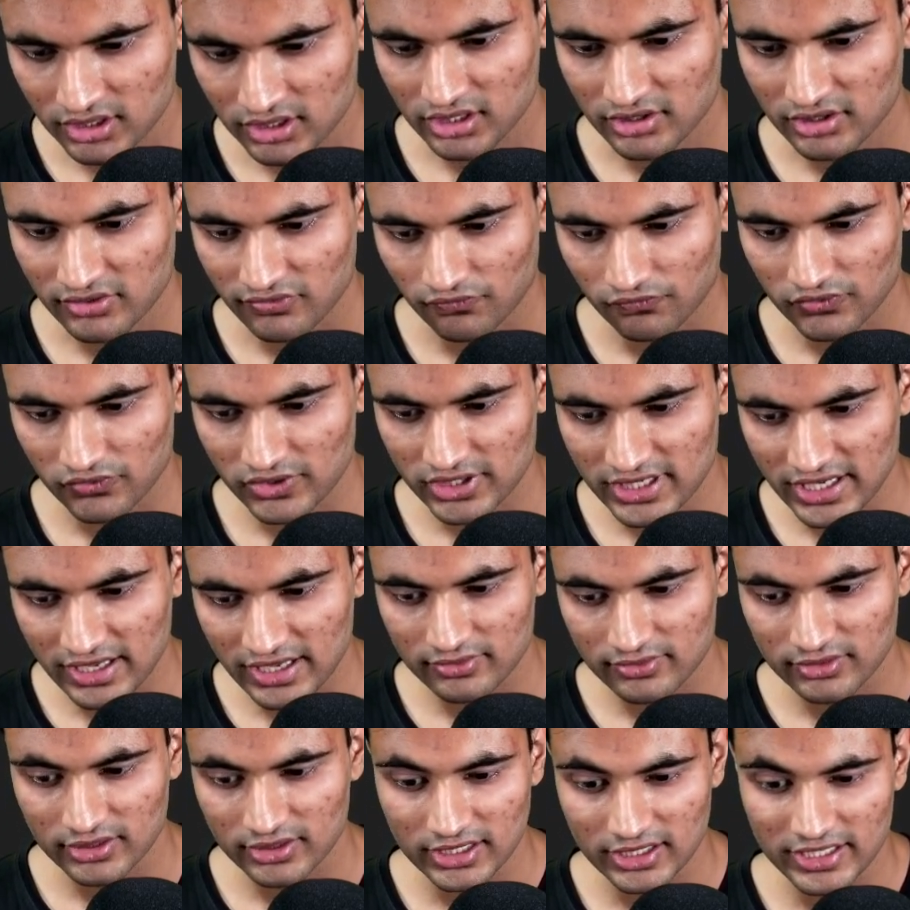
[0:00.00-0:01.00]
the
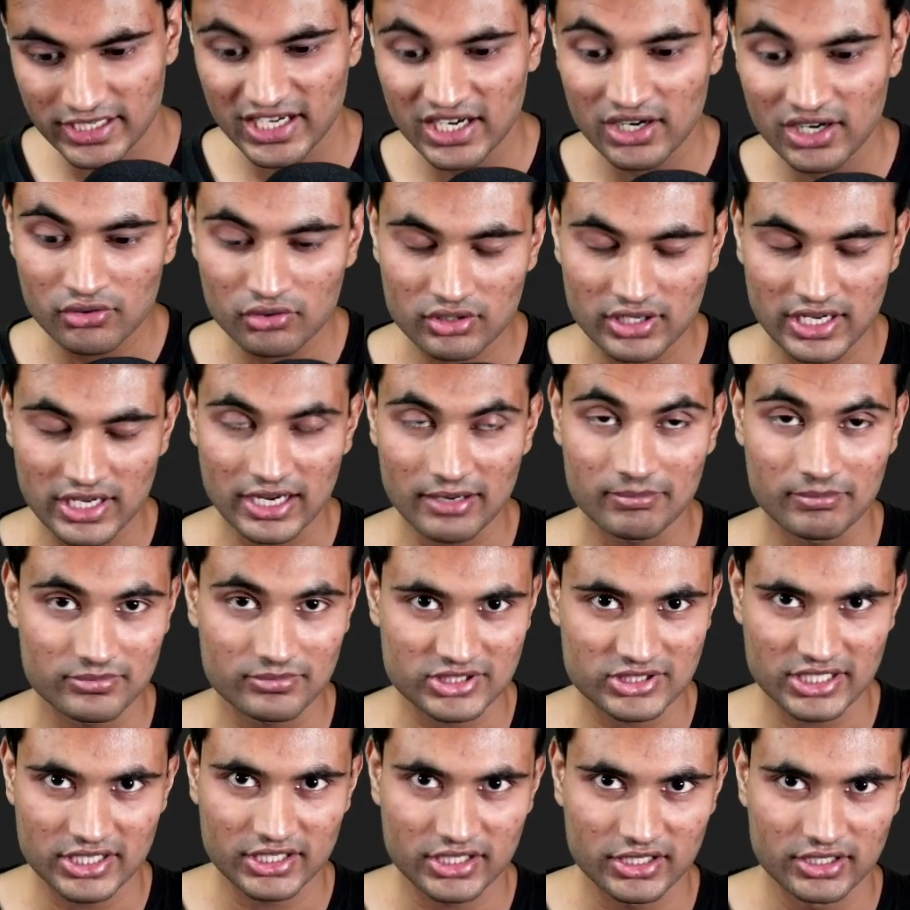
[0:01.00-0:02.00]
layout, I'm
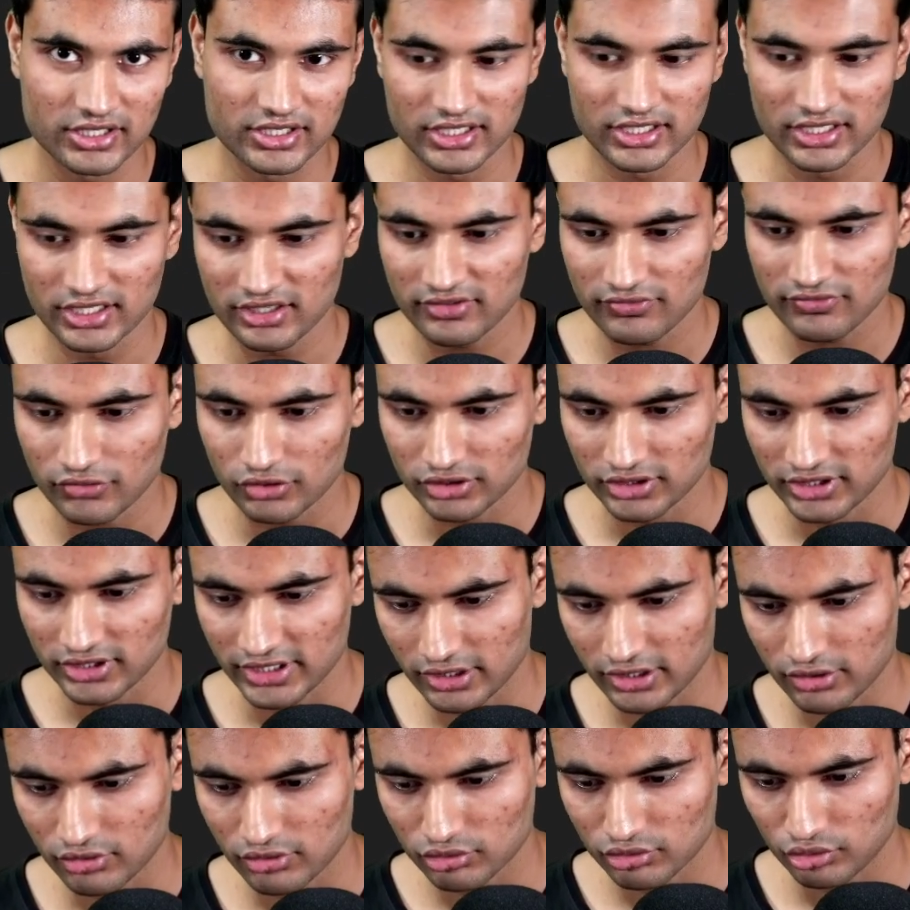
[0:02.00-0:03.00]
setting a delay for the
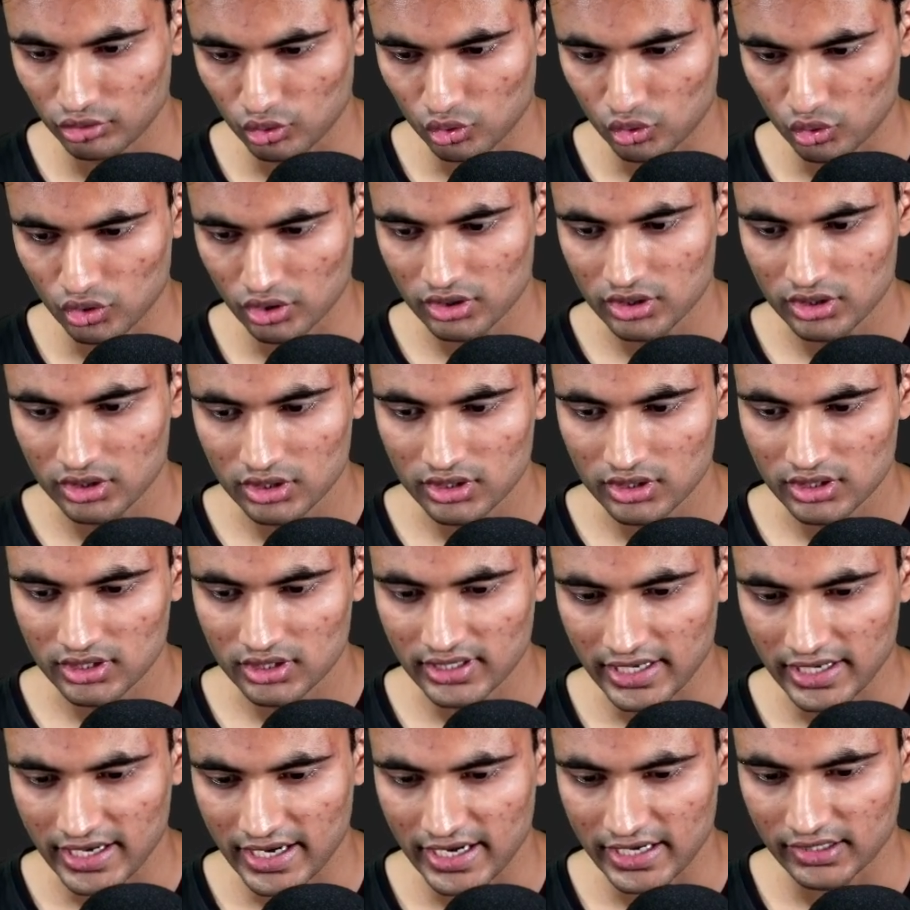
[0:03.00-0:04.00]
layout to load
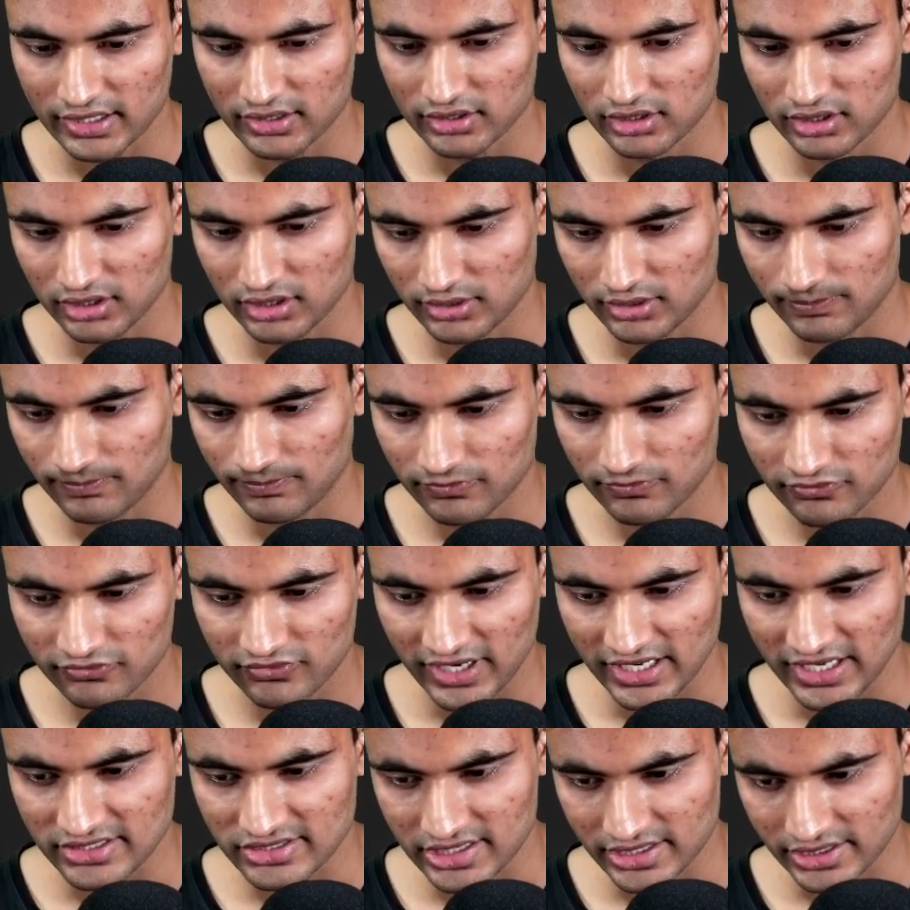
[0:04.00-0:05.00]
at
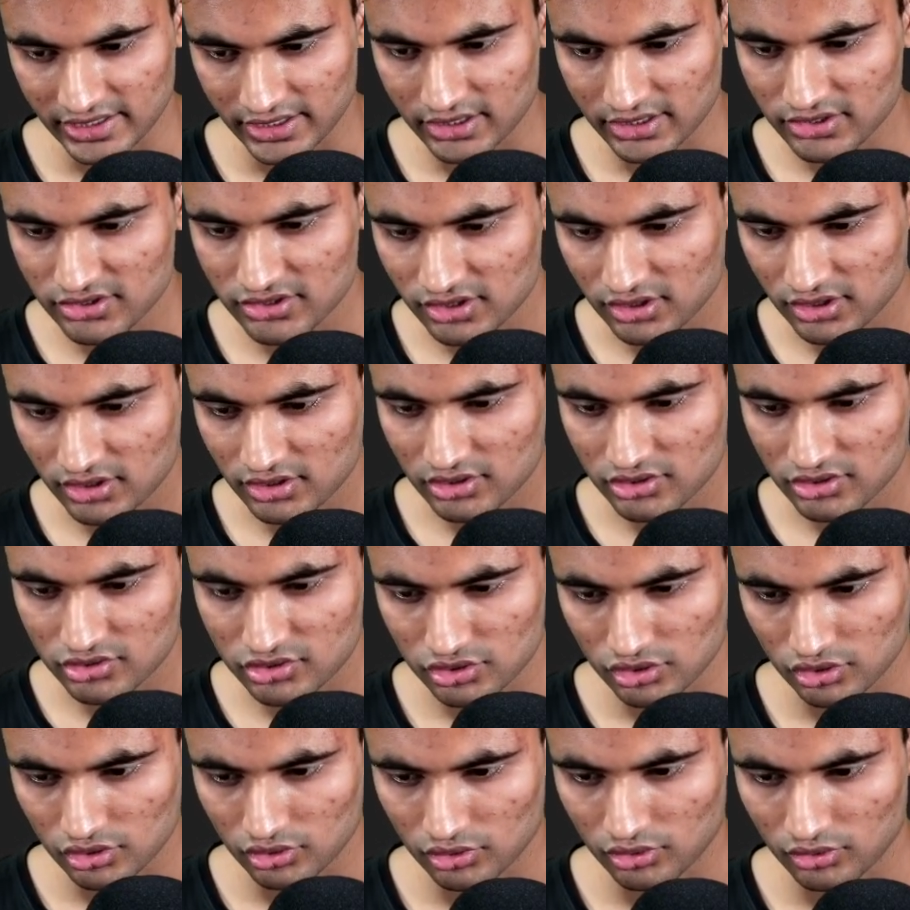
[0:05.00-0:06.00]
5 seconds.
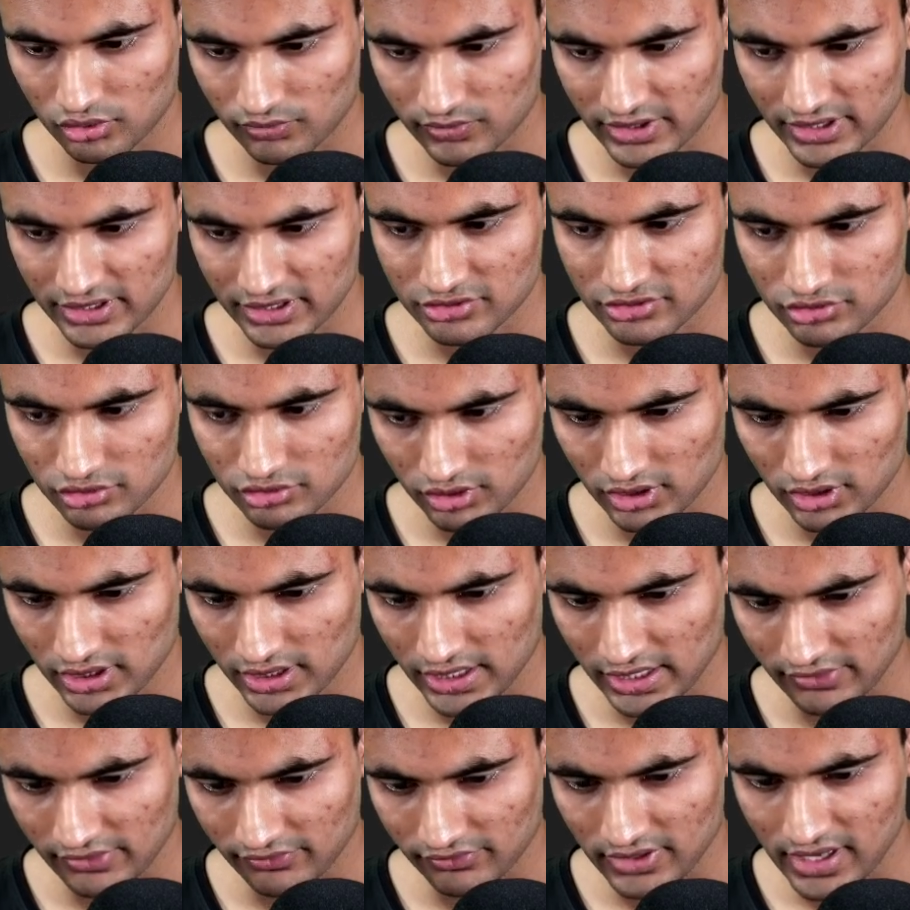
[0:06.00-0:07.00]
So we are just gonna
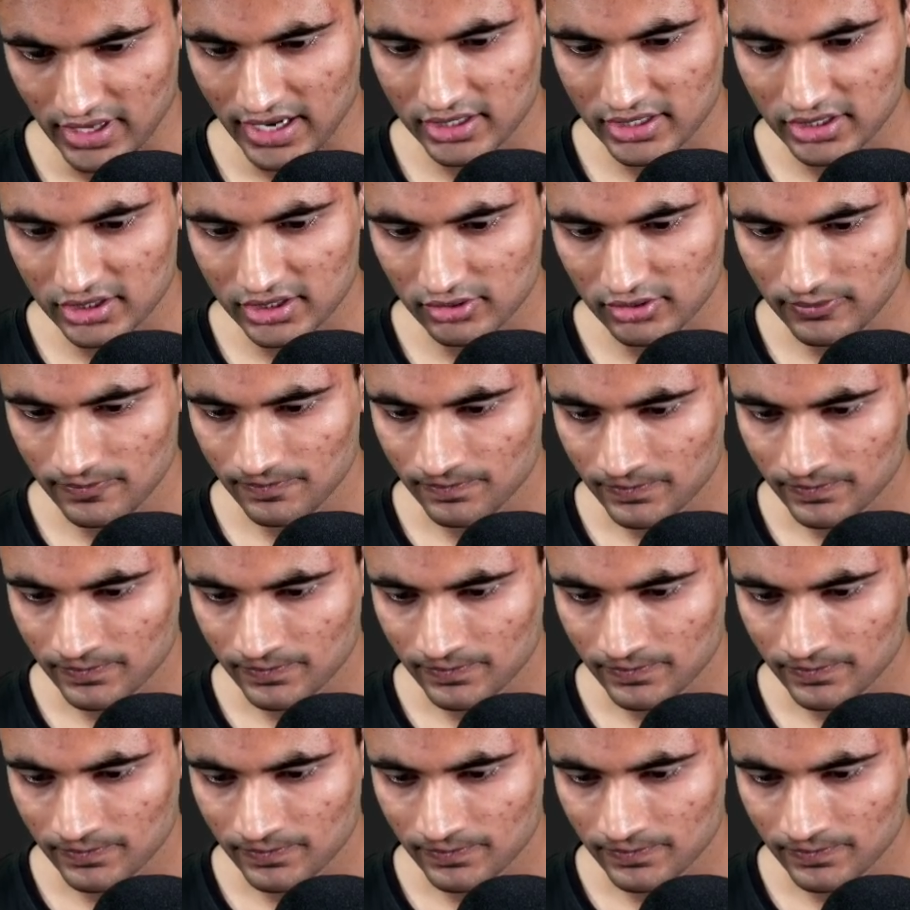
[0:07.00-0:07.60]
have that here.